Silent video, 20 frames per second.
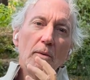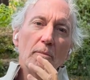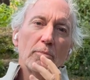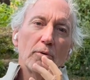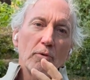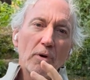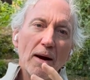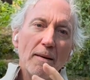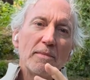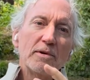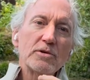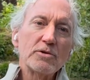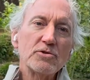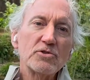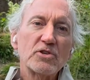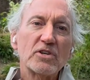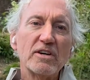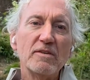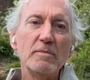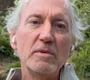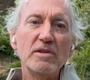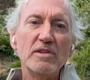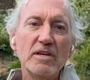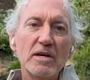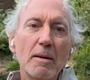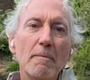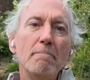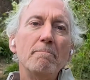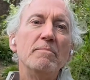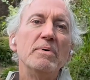Parameters give me
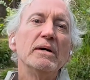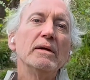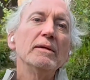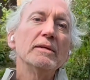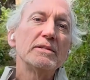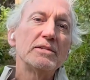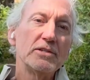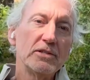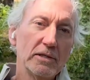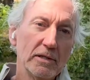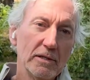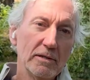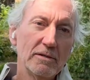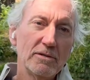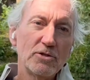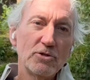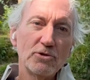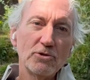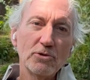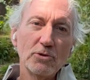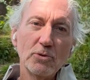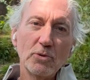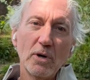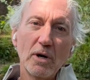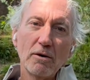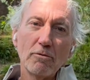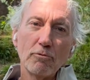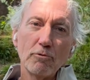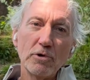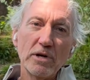the ability to
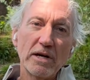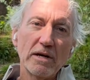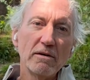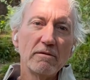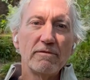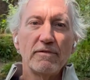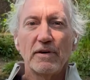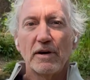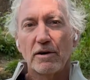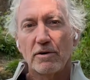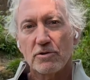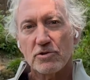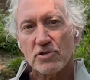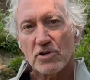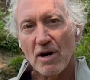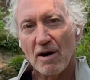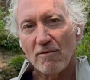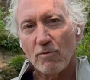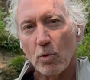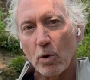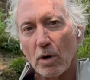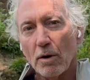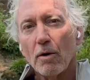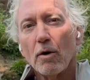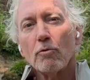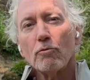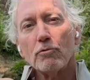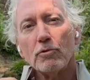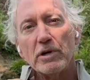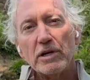reconfigure software,
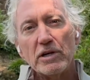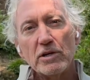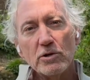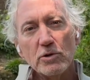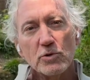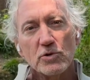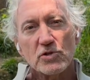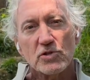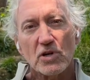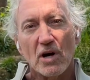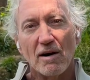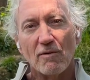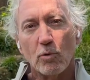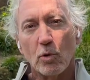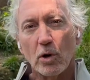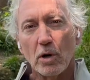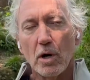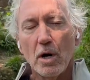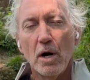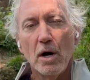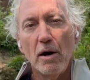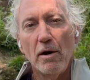reuse software.